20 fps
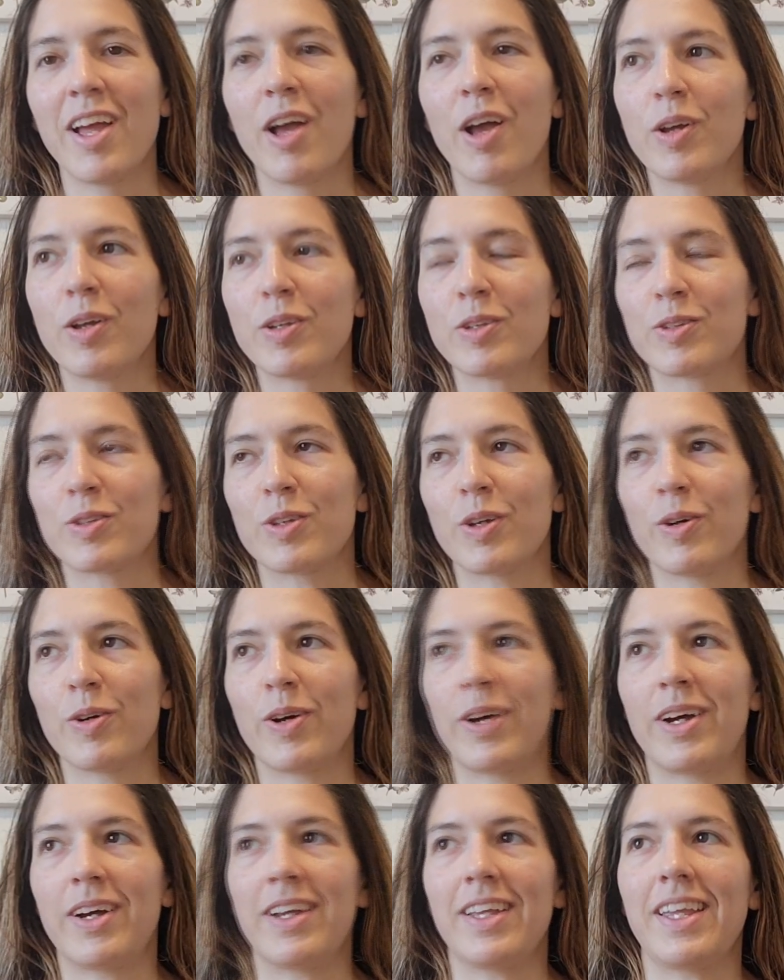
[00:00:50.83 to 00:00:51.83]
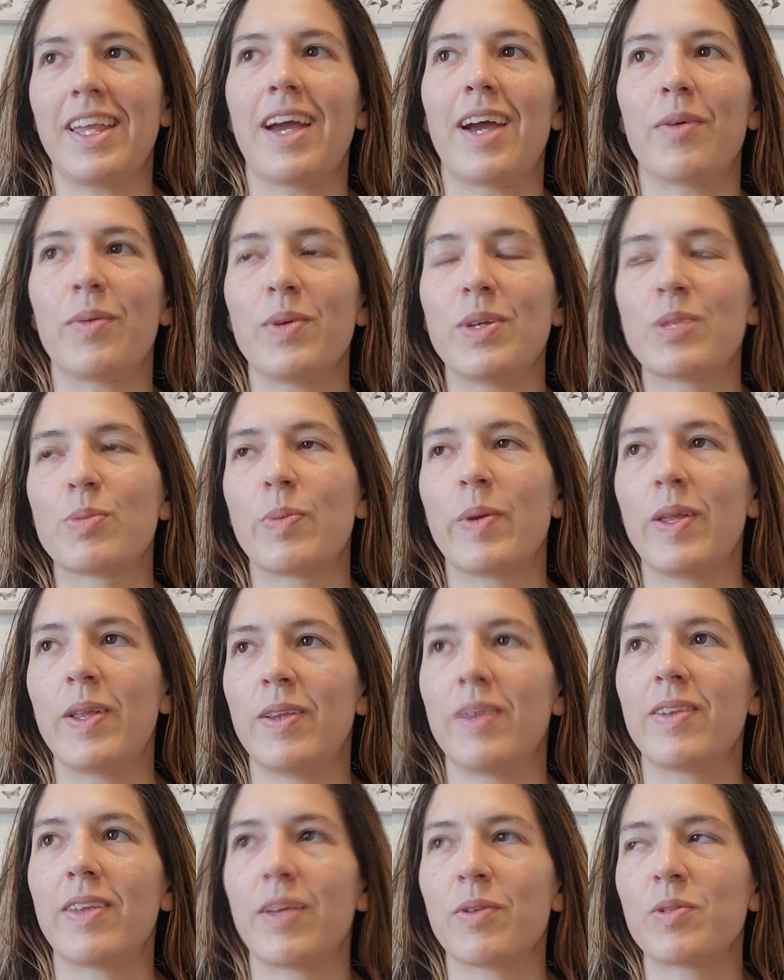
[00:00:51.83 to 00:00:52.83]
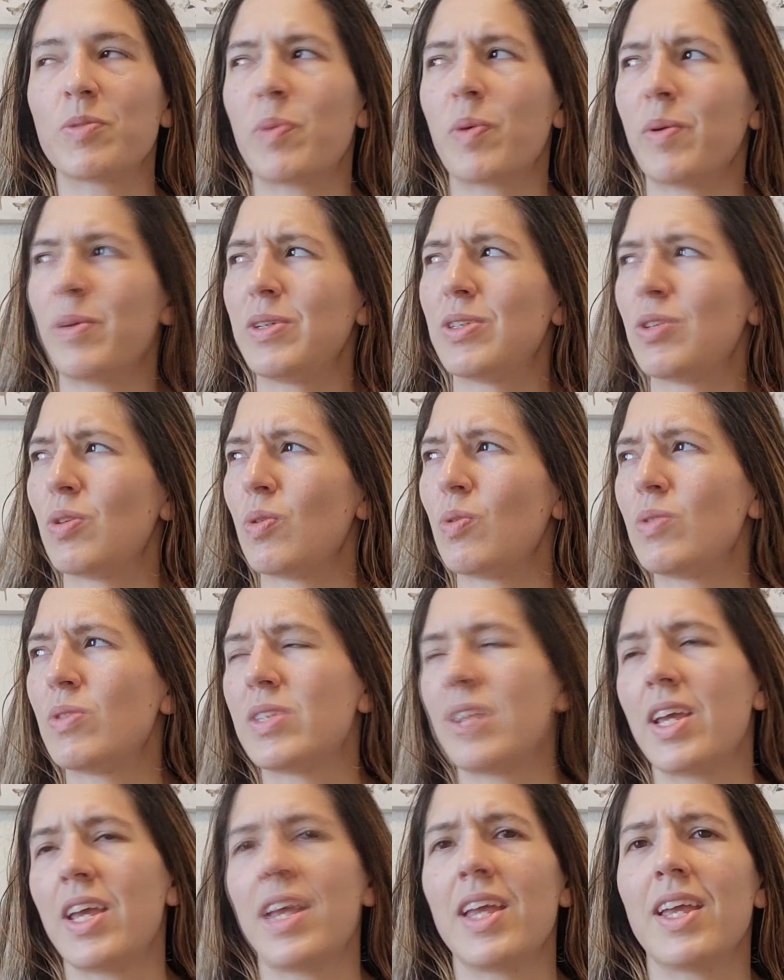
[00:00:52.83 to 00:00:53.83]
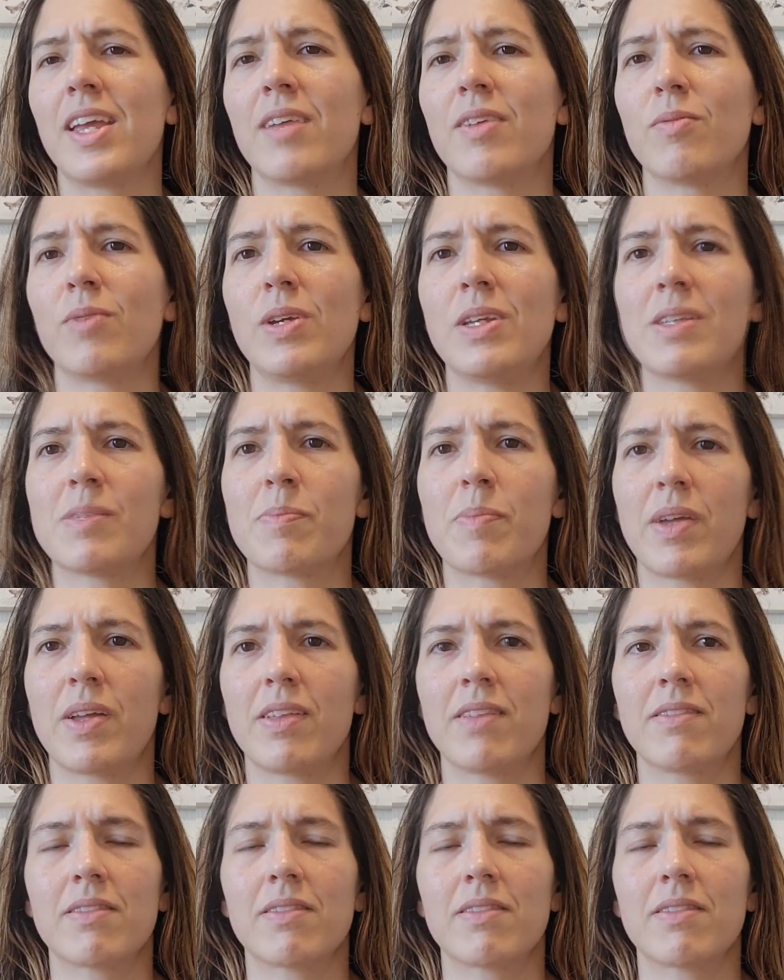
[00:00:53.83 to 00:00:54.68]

So yeah, that was probably Tuesday, and we spent